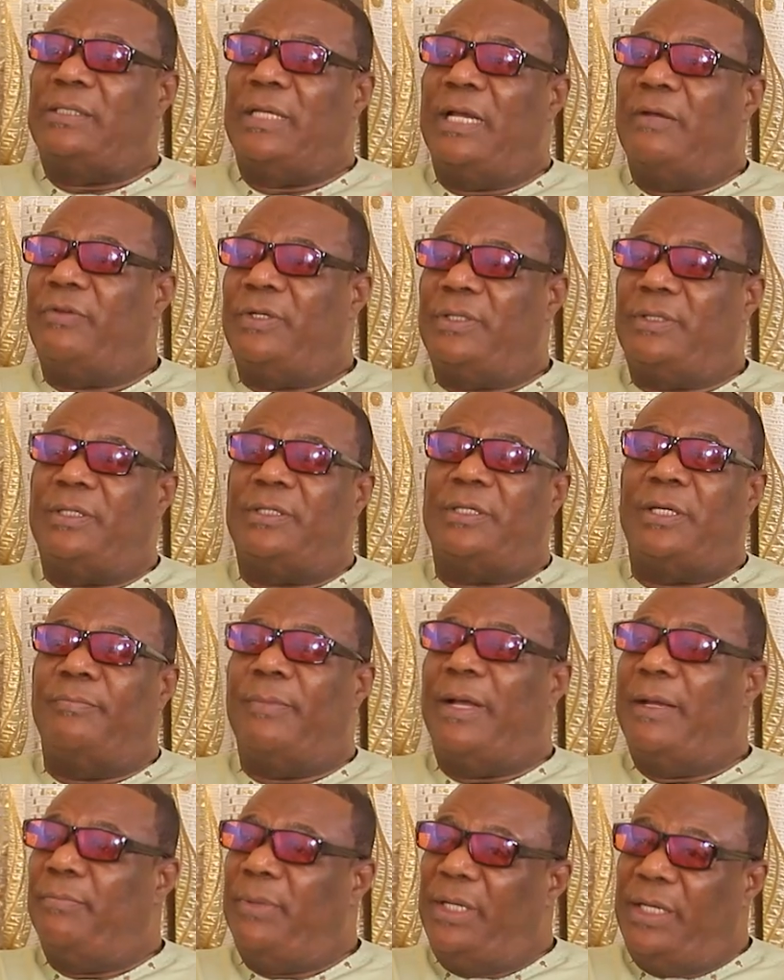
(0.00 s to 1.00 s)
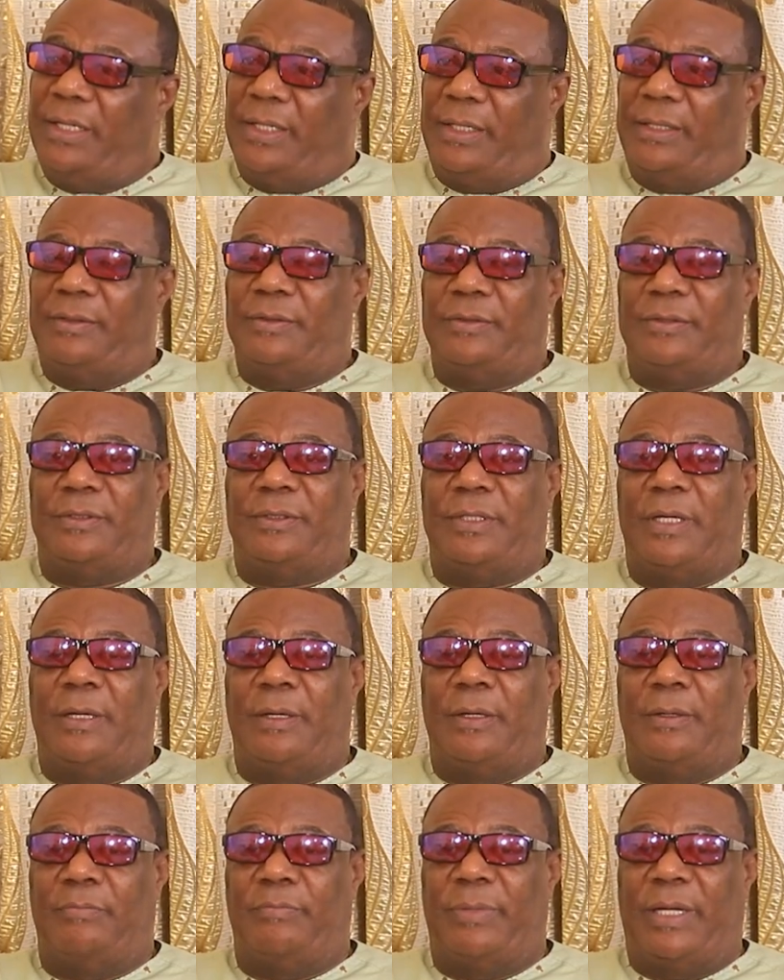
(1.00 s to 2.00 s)
services and my meetings,
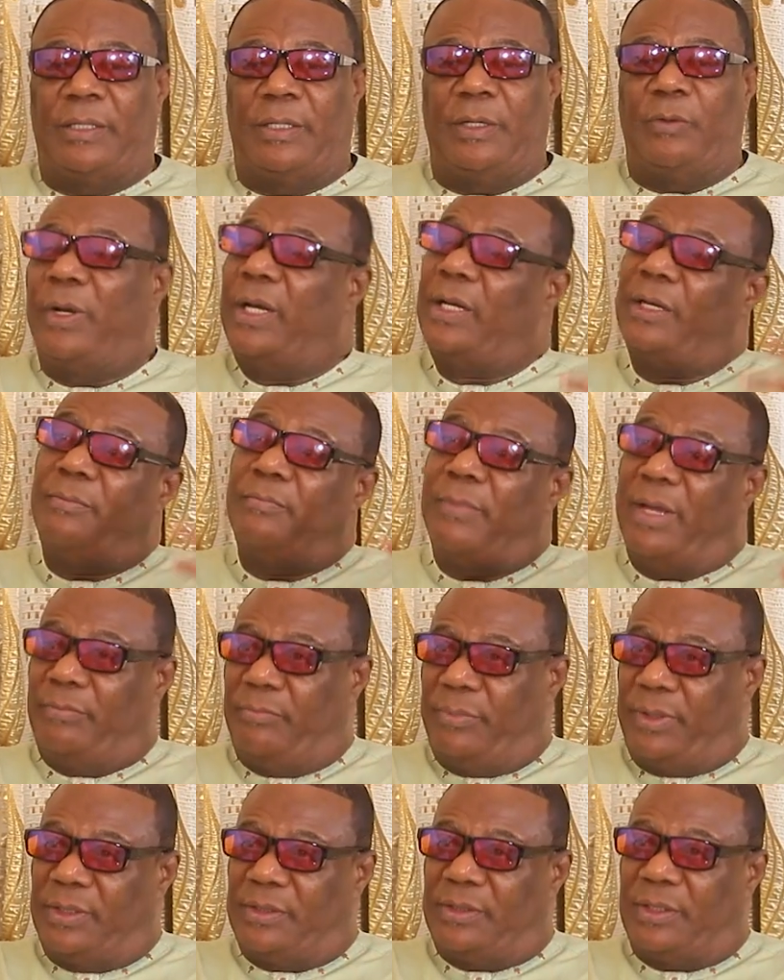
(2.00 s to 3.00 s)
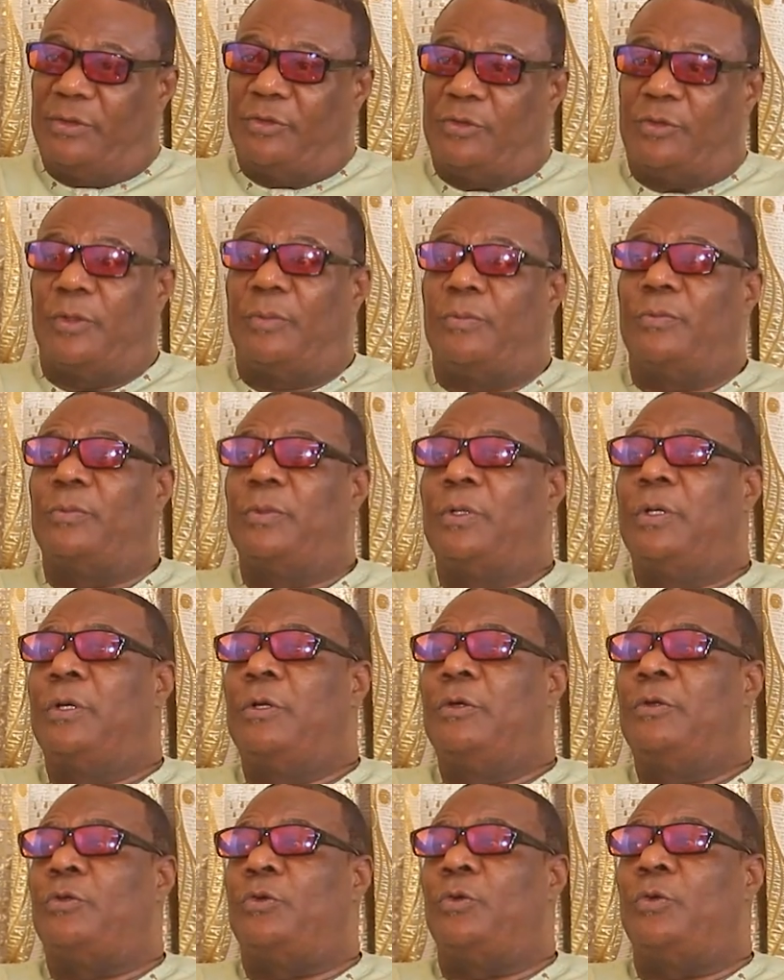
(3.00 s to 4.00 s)
but they weren't members, and some
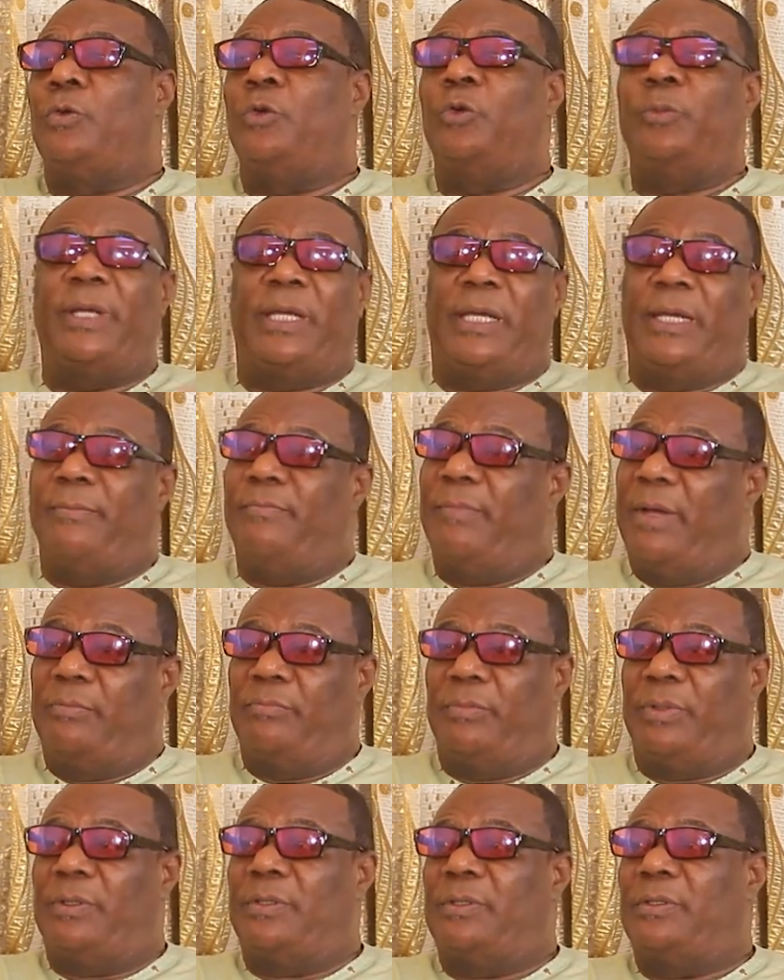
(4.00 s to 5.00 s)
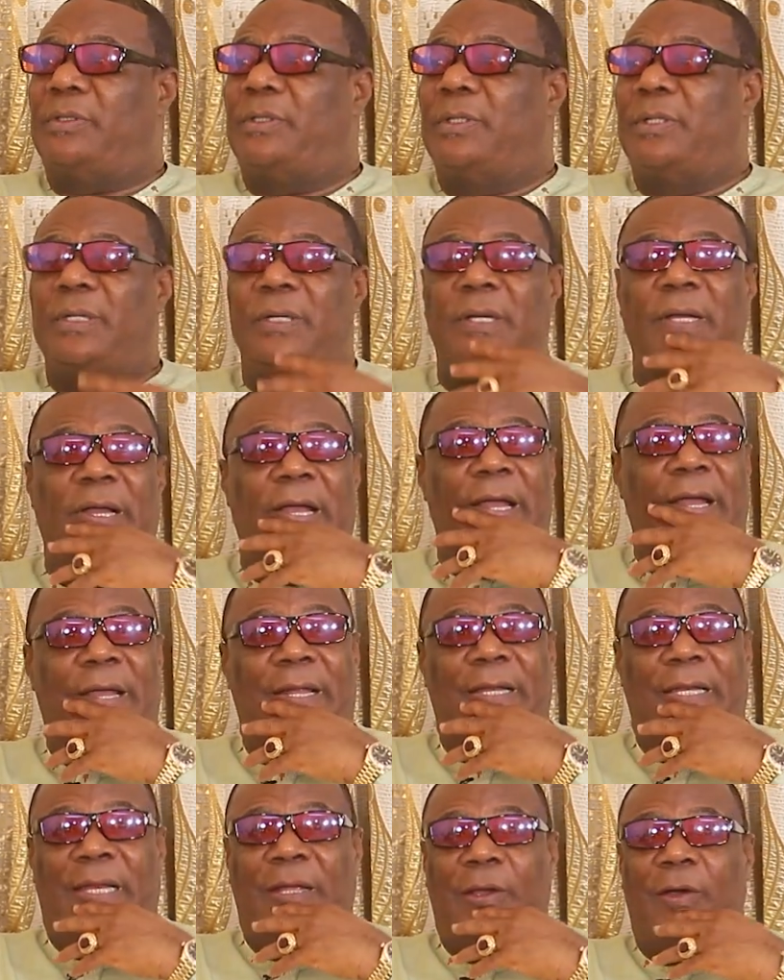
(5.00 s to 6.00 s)
too who became members,
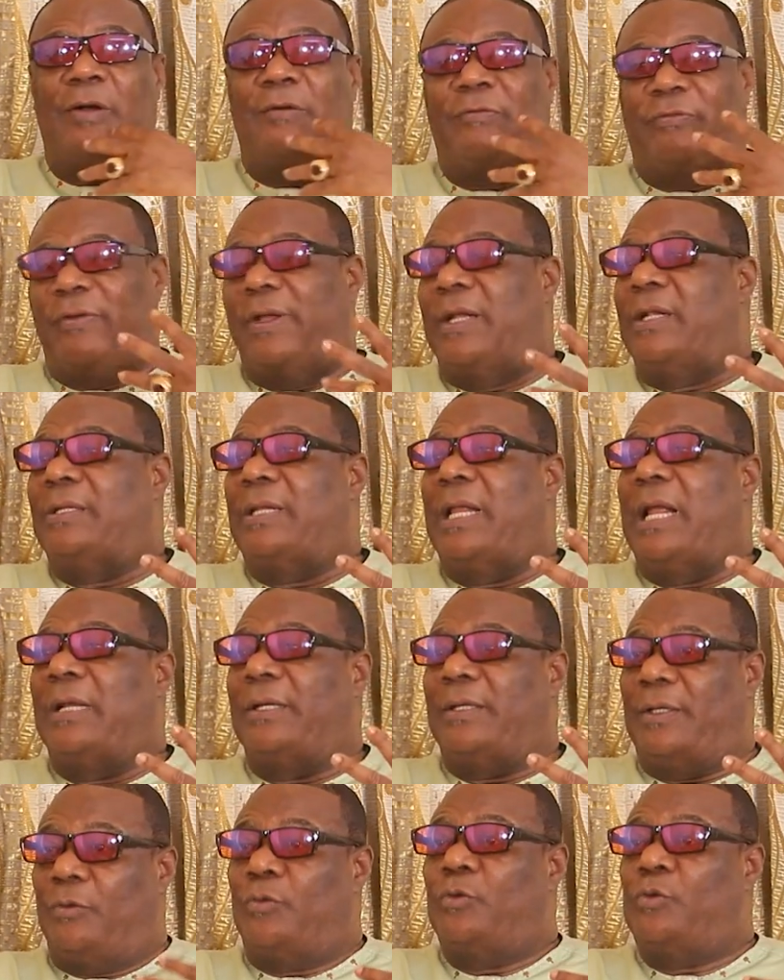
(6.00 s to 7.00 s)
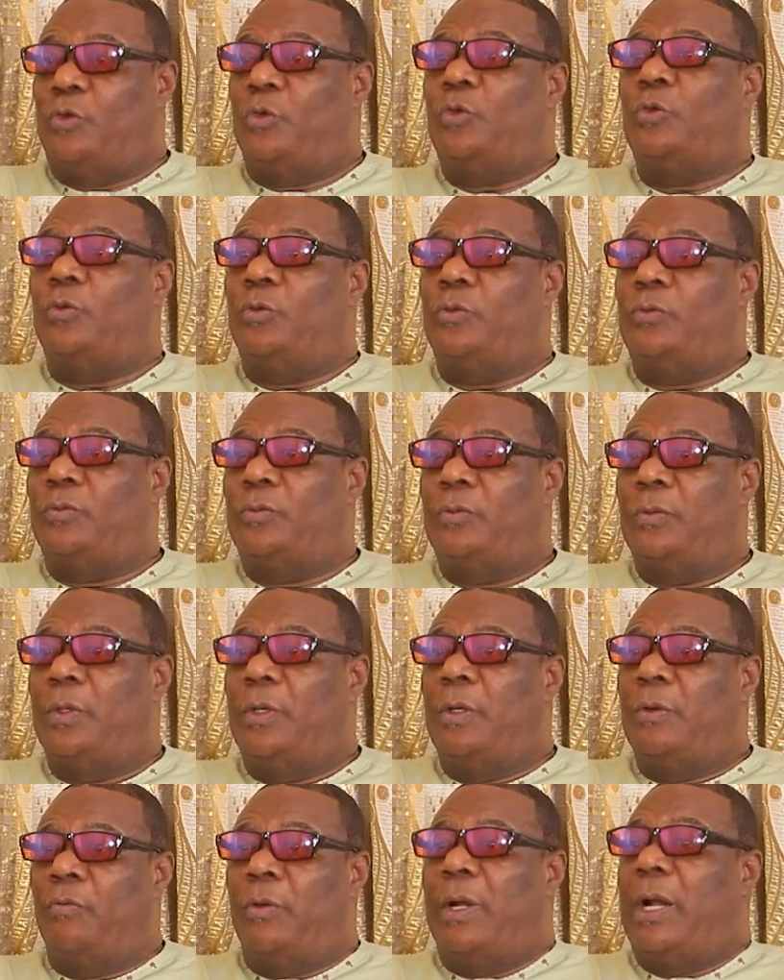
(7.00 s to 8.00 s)
they all felt that they could do
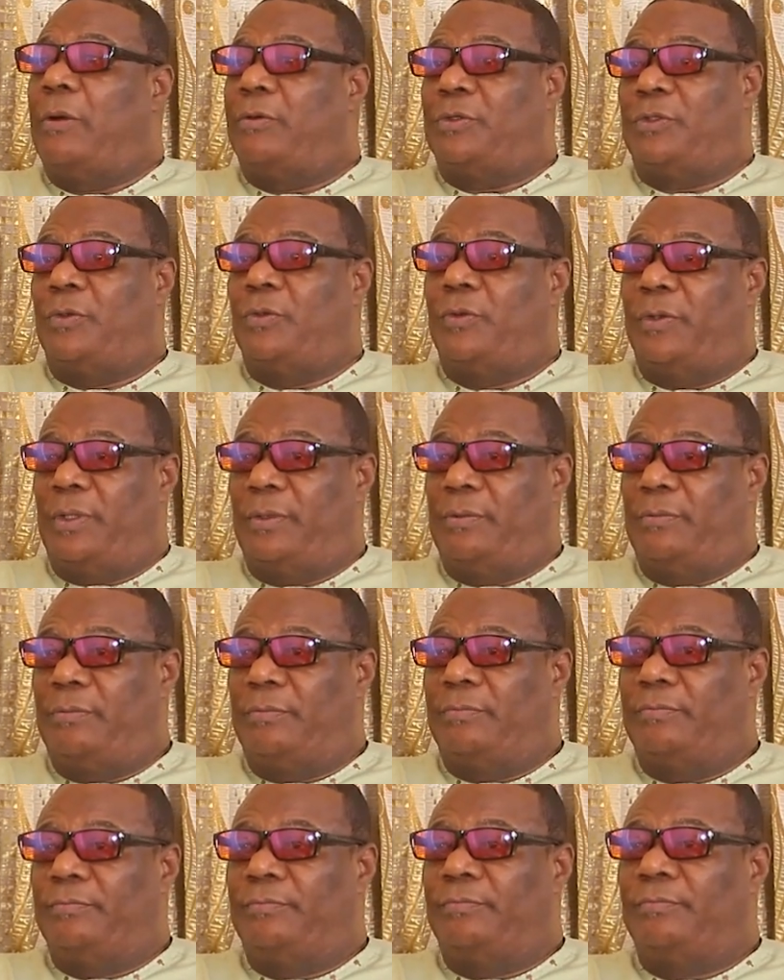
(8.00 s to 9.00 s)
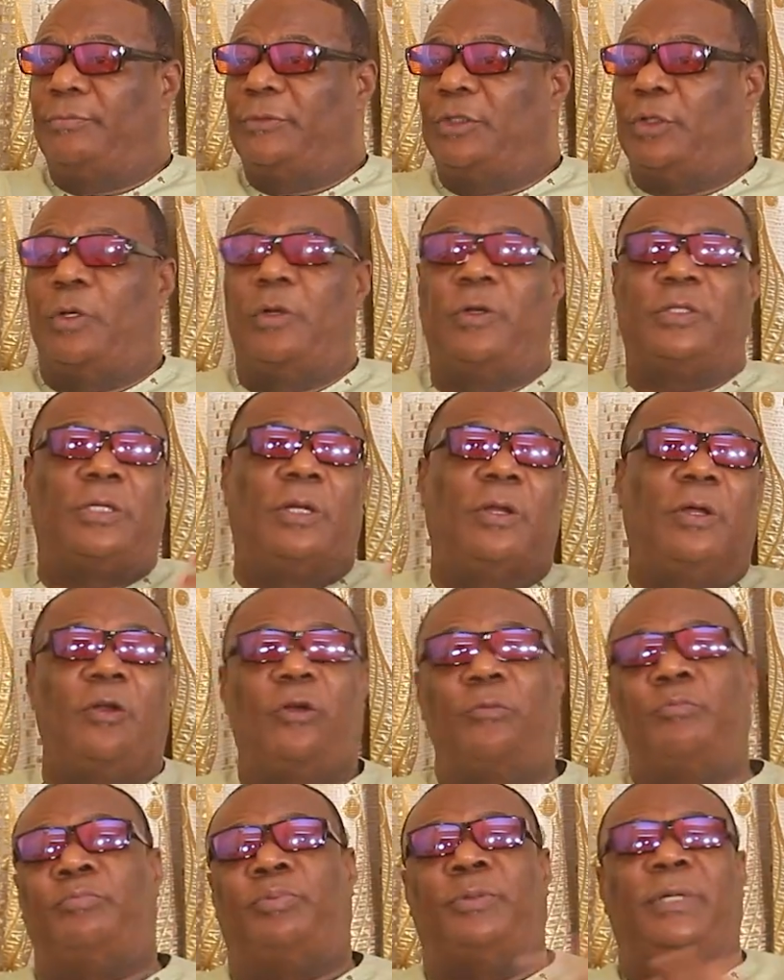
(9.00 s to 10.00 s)
what I was doing. So there was a lot
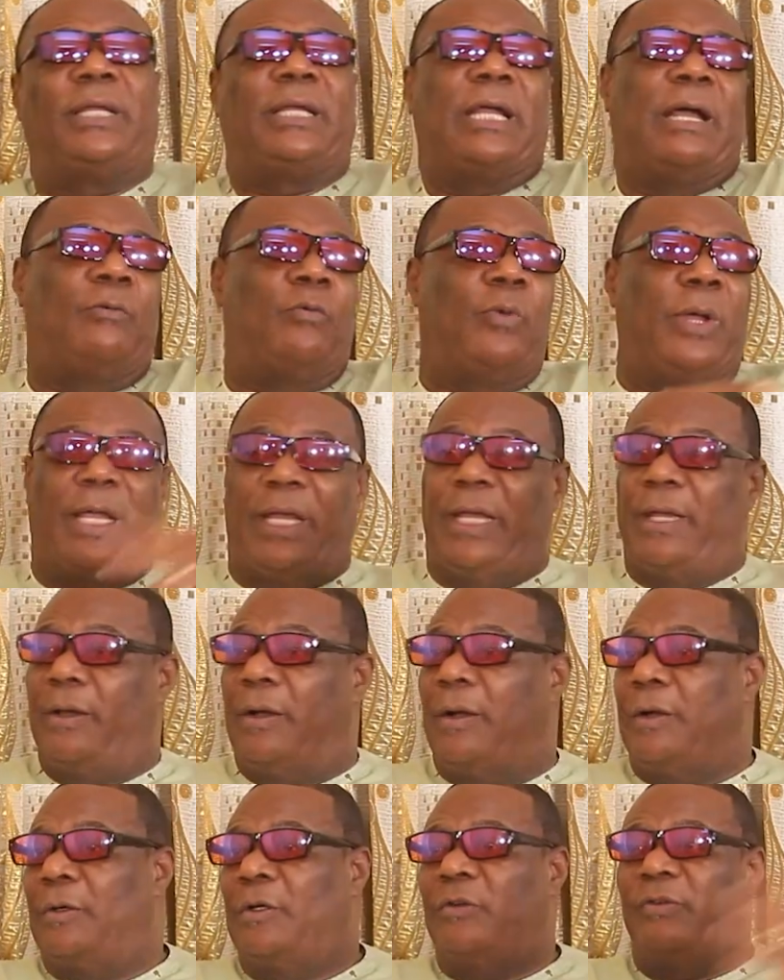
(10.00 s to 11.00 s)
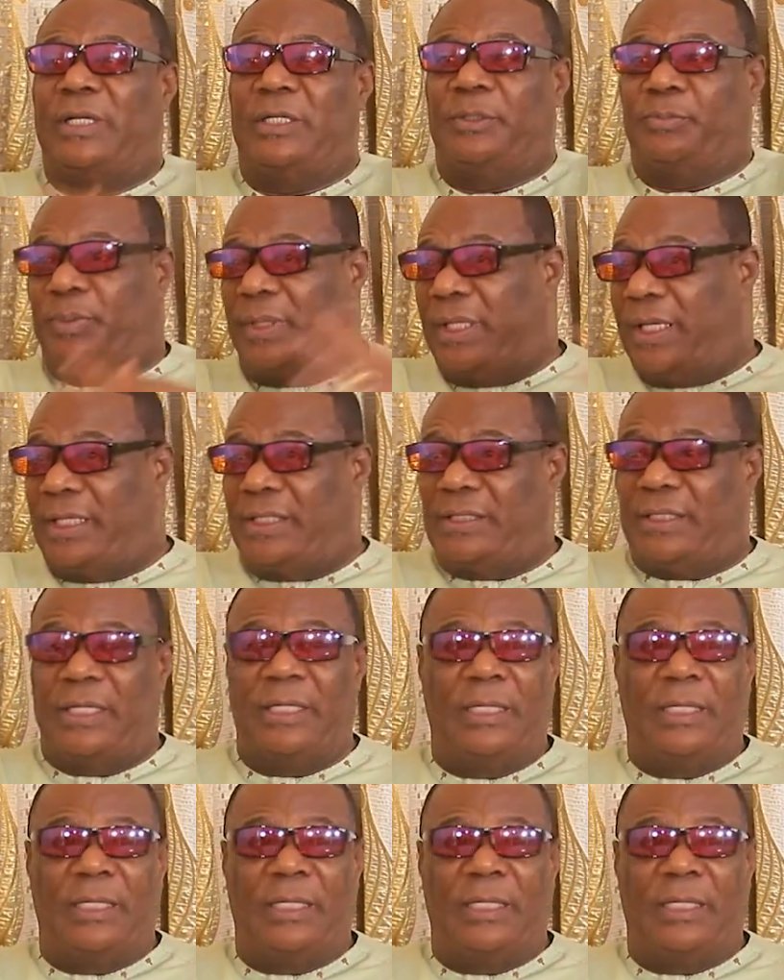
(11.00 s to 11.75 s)
of breakaway all over the place,